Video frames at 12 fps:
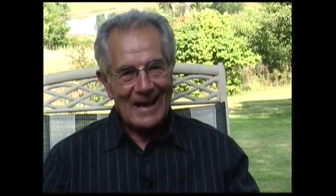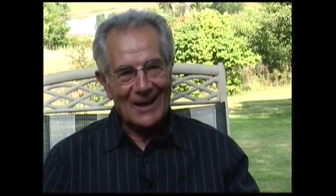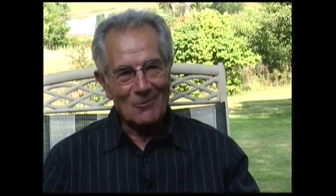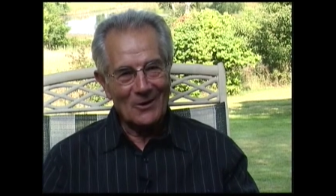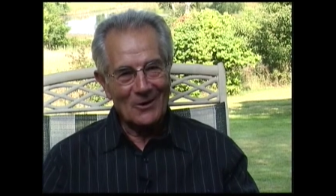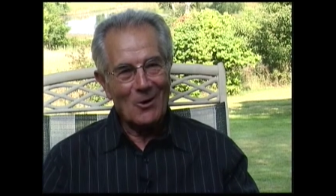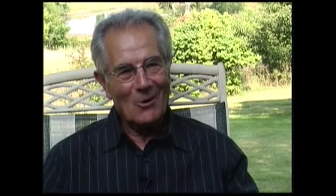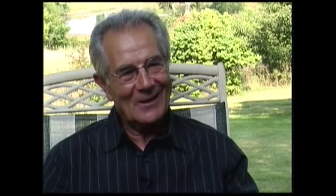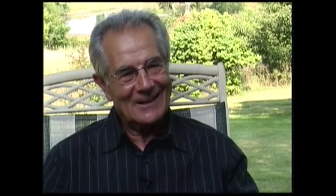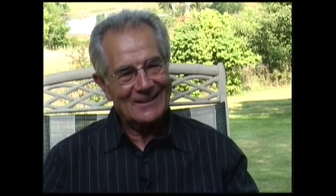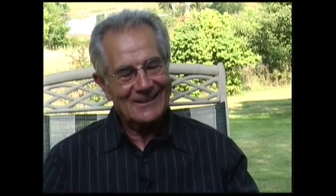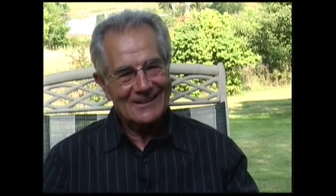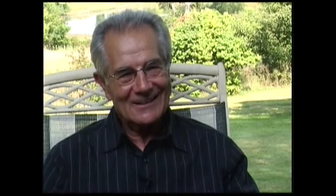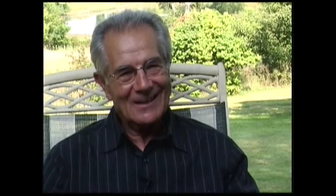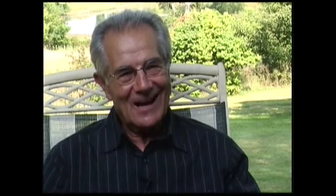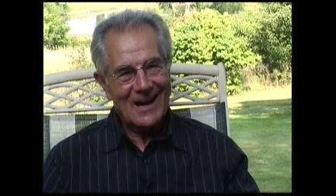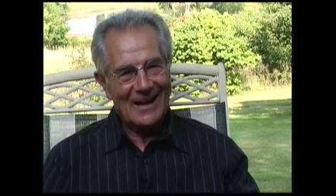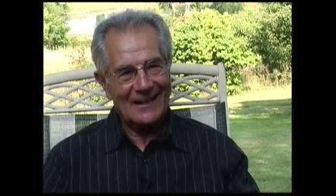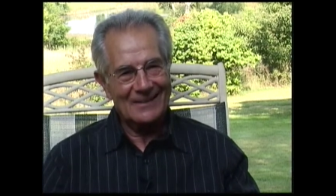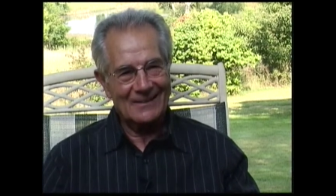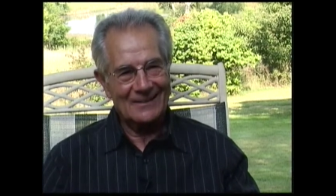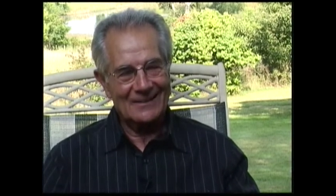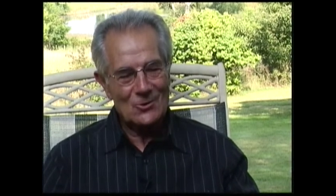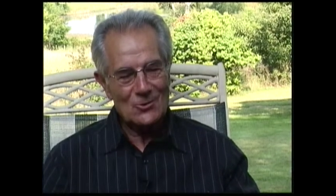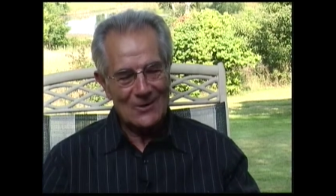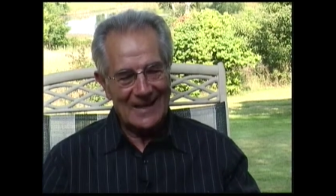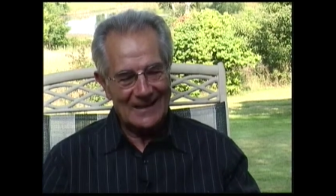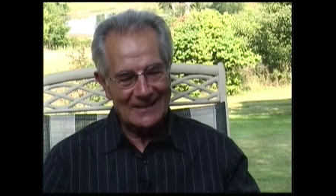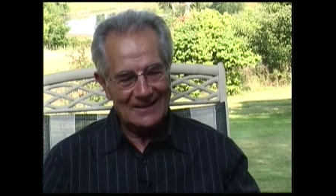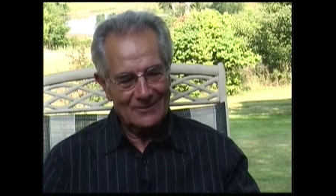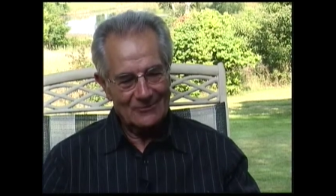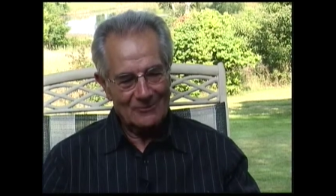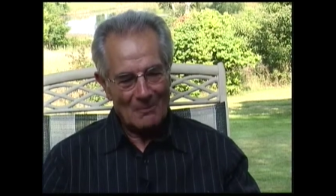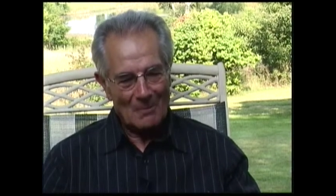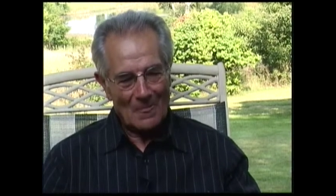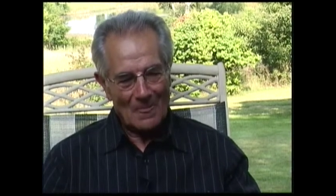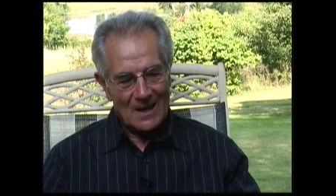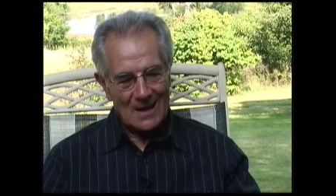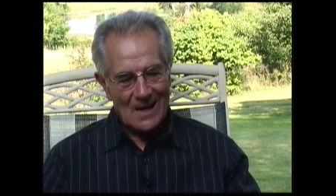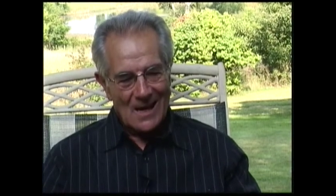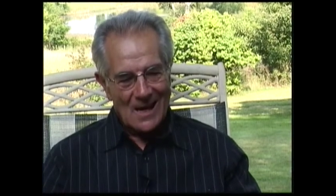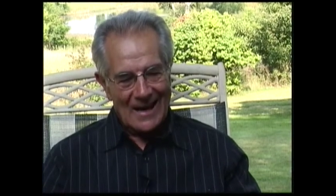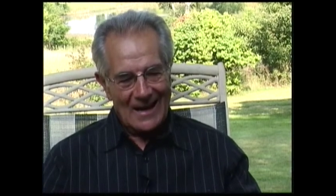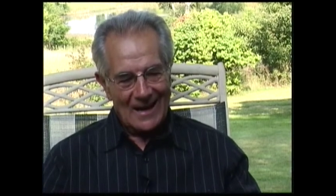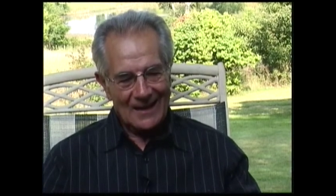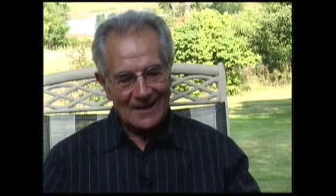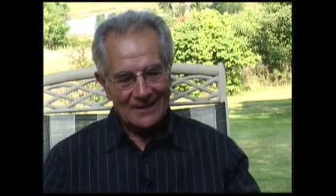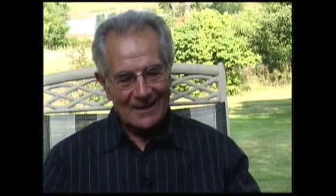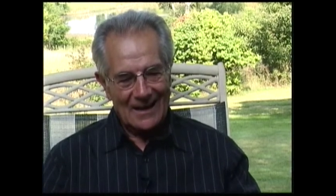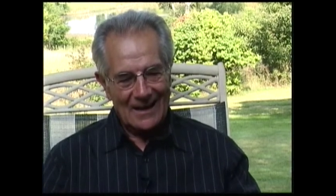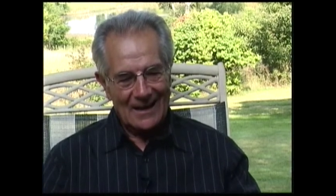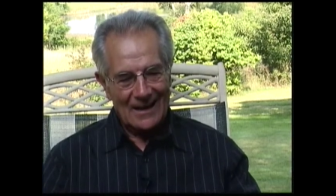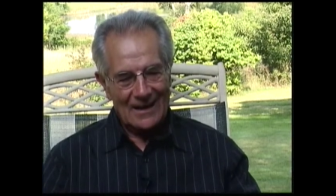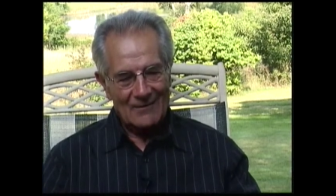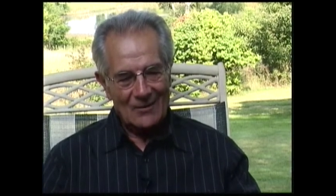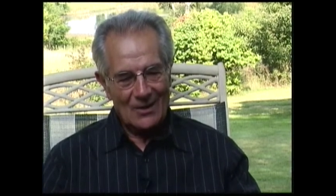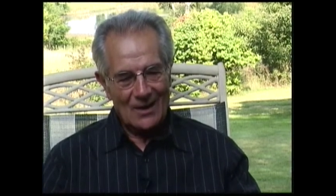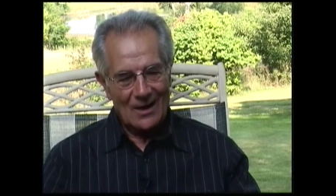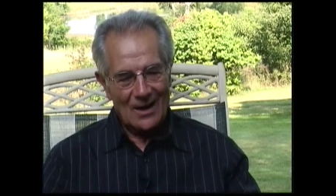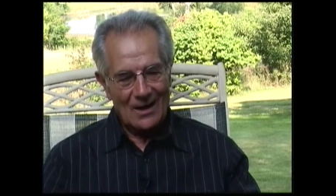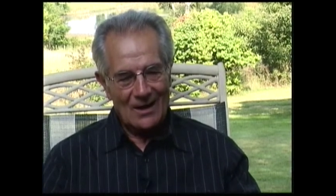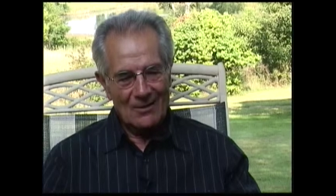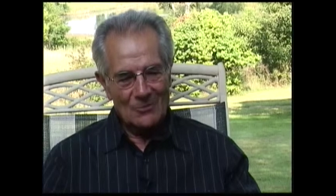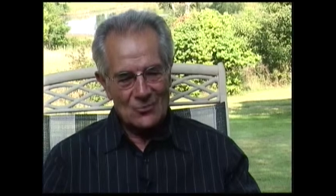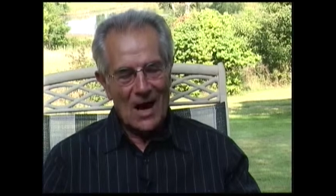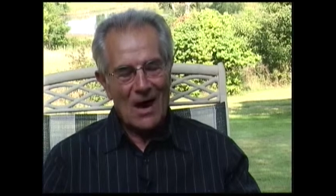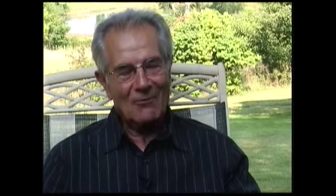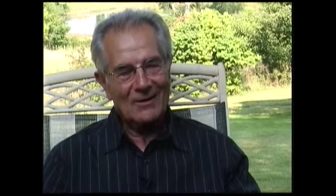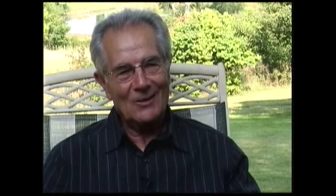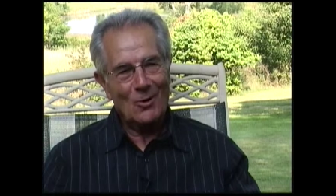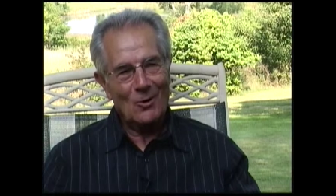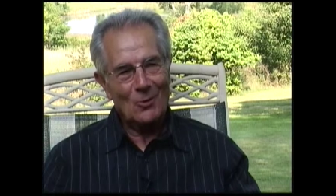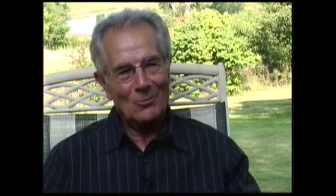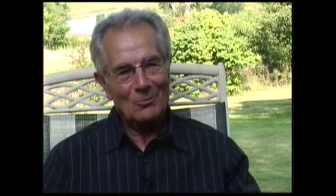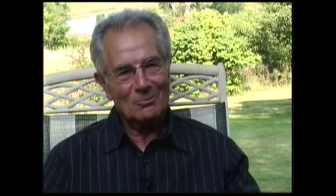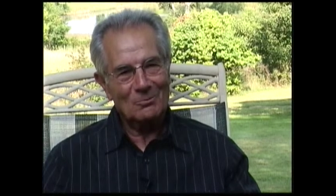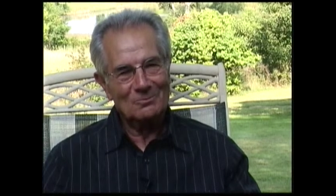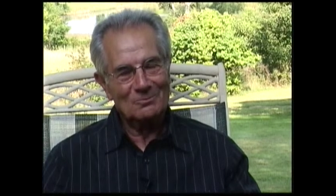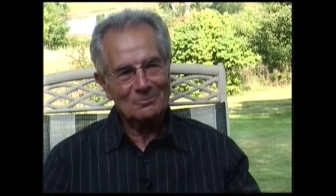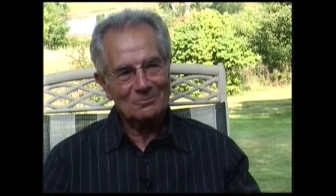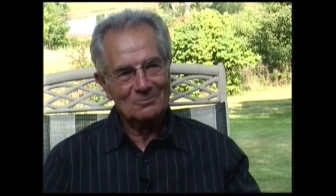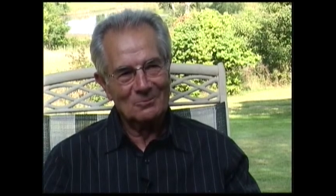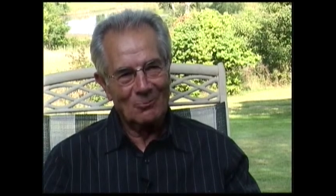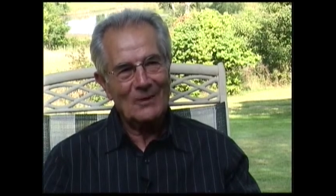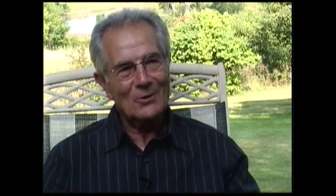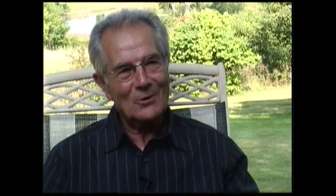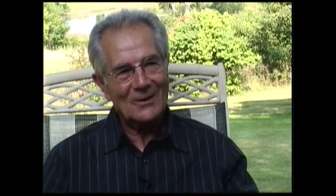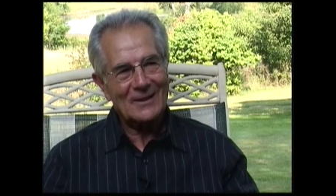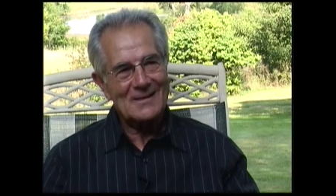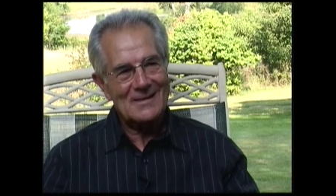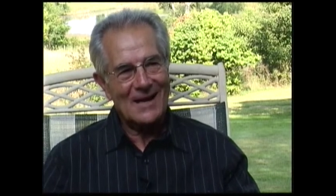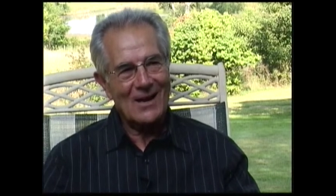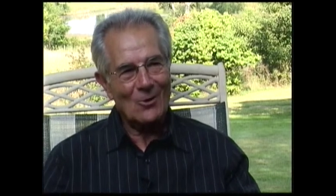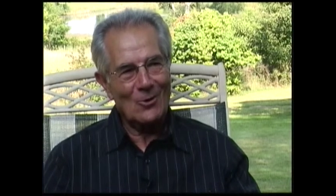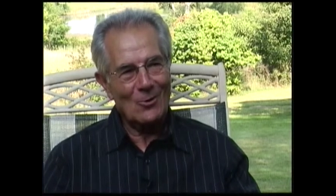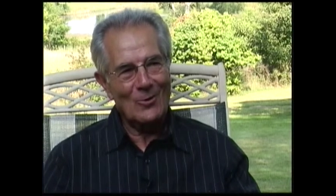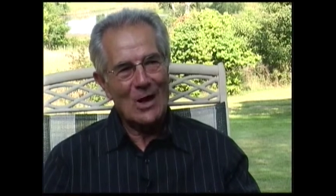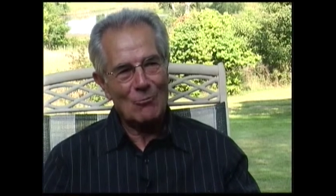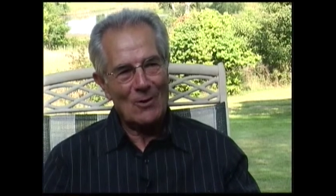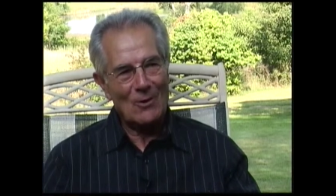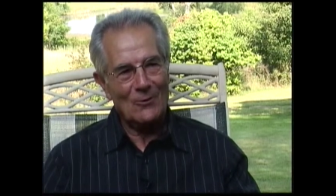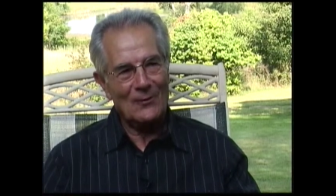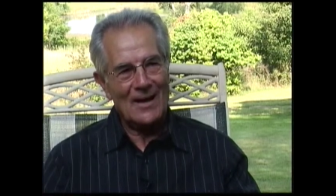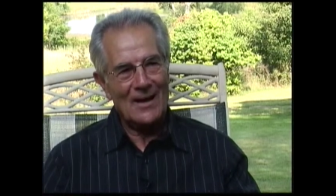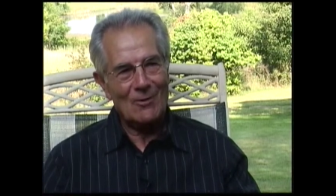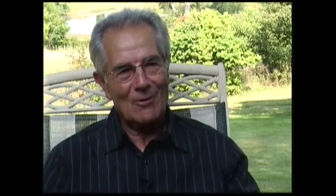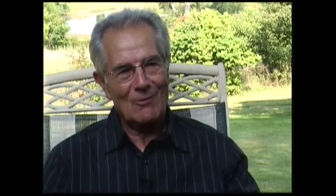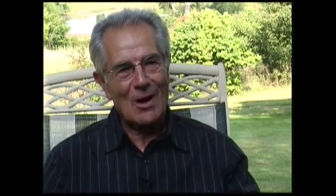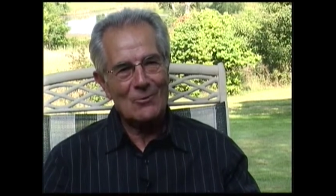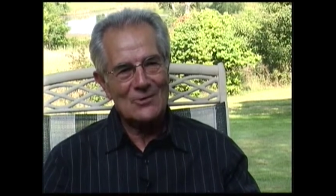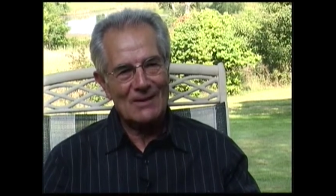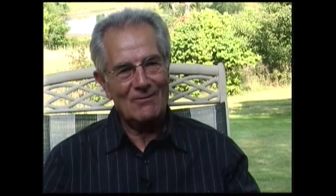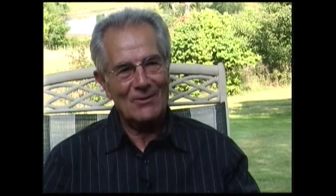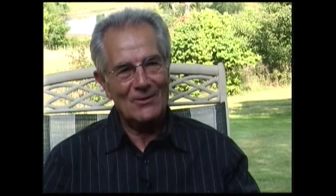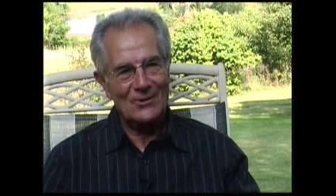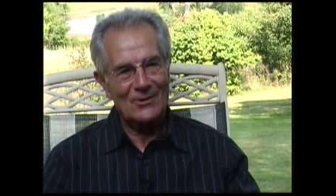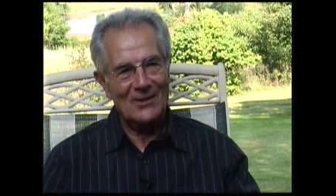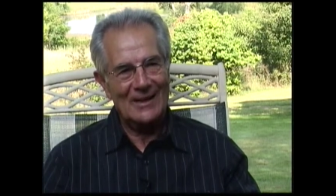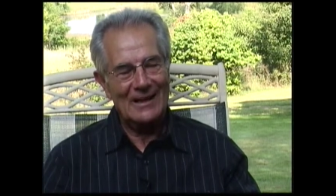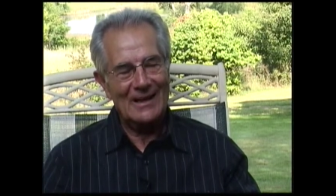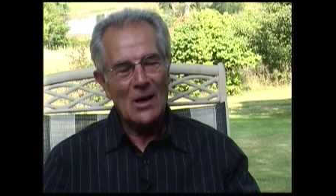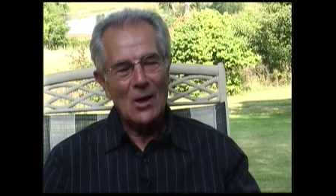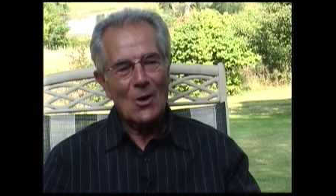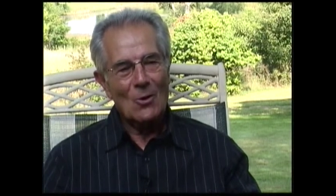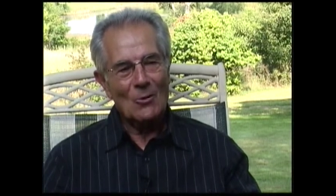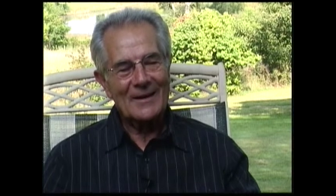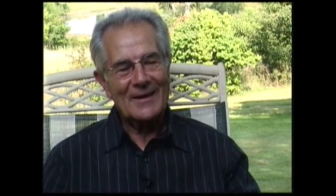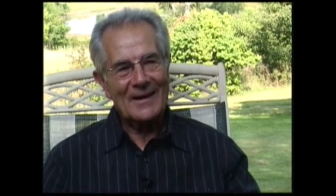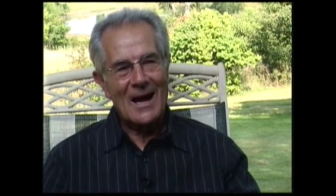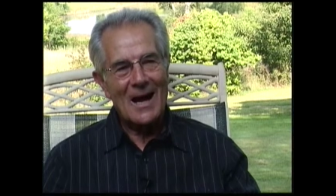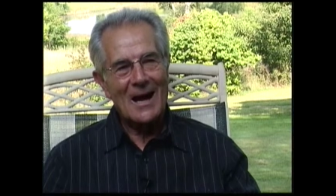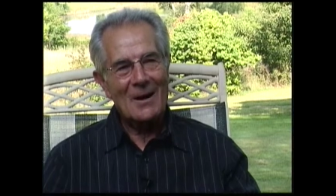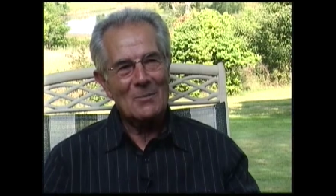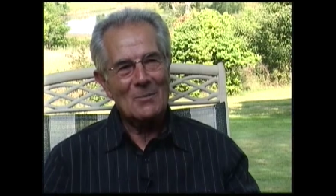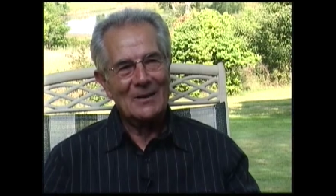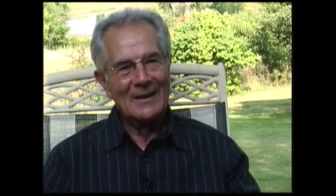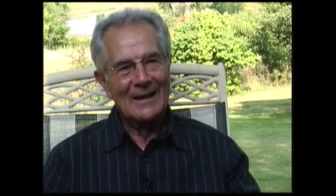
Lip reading: And we all get in the train and traveling all the way to Catanzaro. We arrive over there around 7:30. We get up,